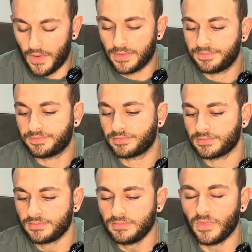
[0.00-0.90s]
It
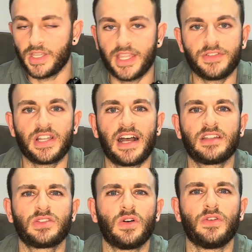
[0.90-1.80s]
gives you
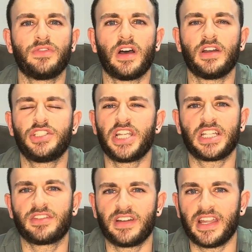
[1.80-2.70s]
that sort of
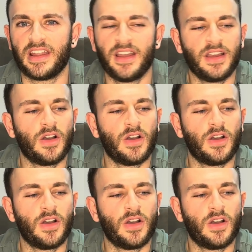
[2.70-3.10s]
jittery,